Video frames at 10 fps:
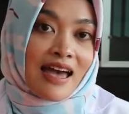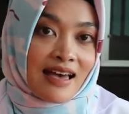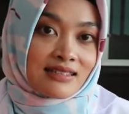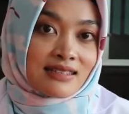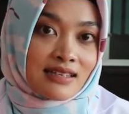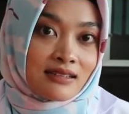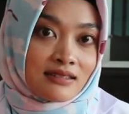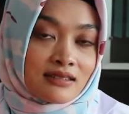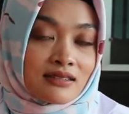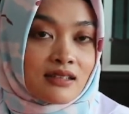acid,
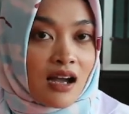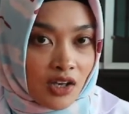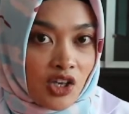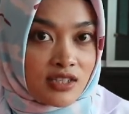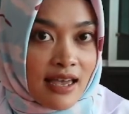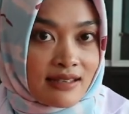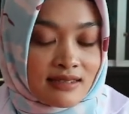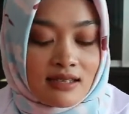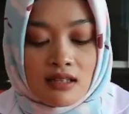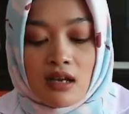aqueous
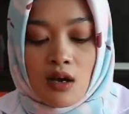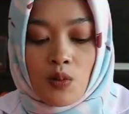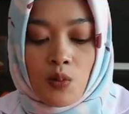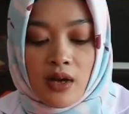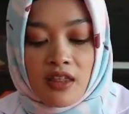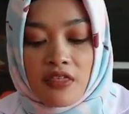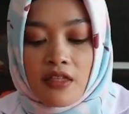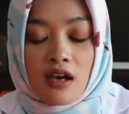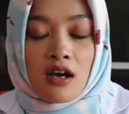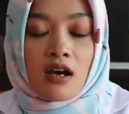acid, with
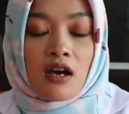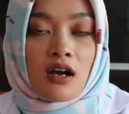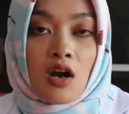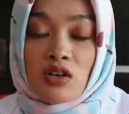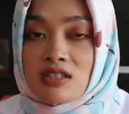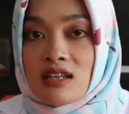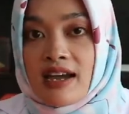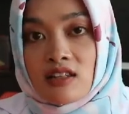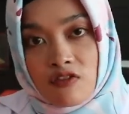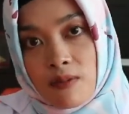an
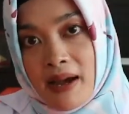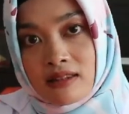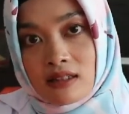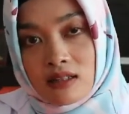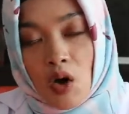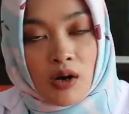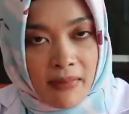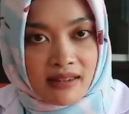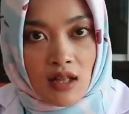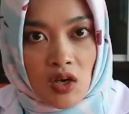oxide of a metal or
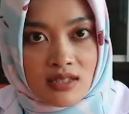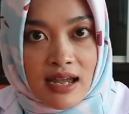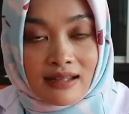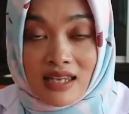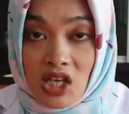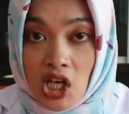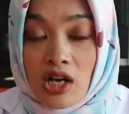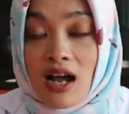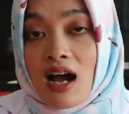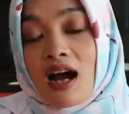metal oxide.
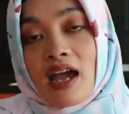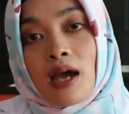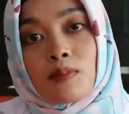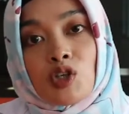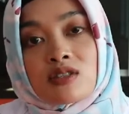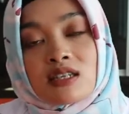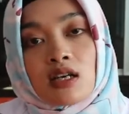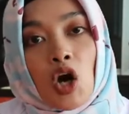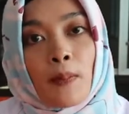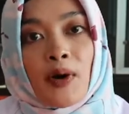Here I am
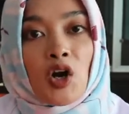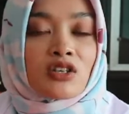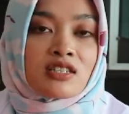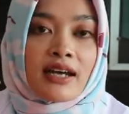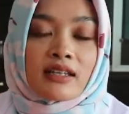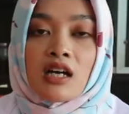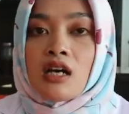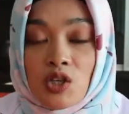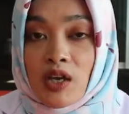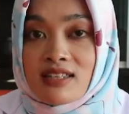using copper oxide.
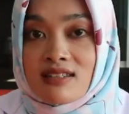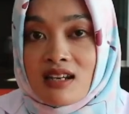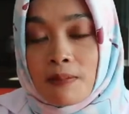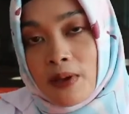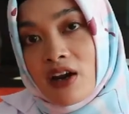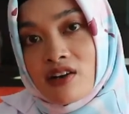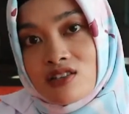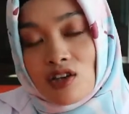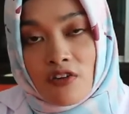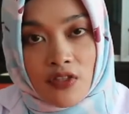You can see the
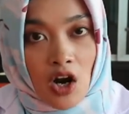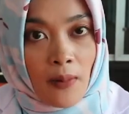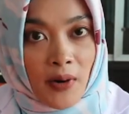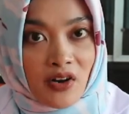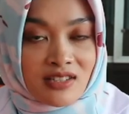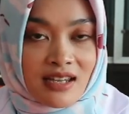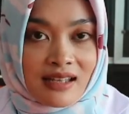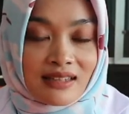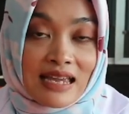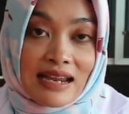appearance of the copper
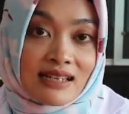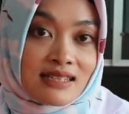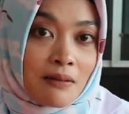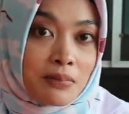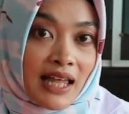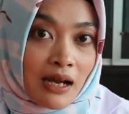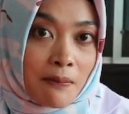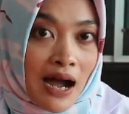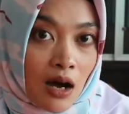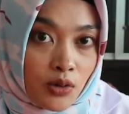oxide. It is a
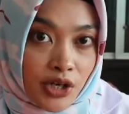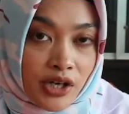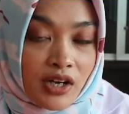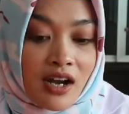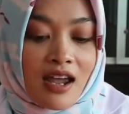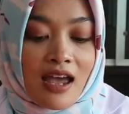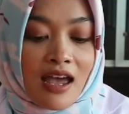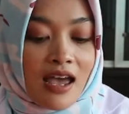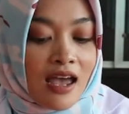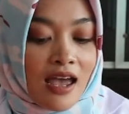black powder.
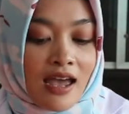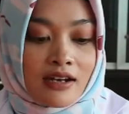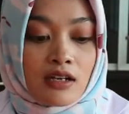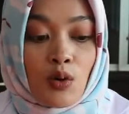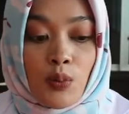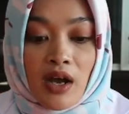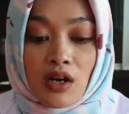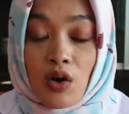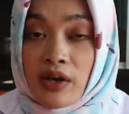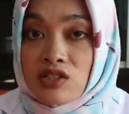And we
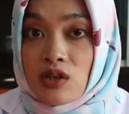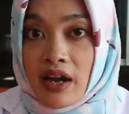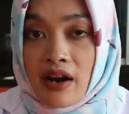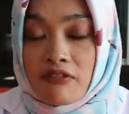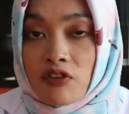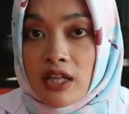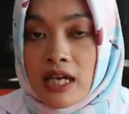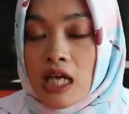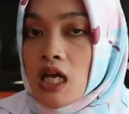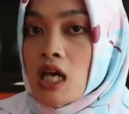are going to
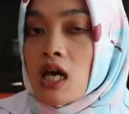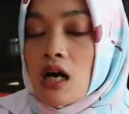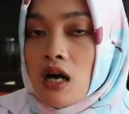carefully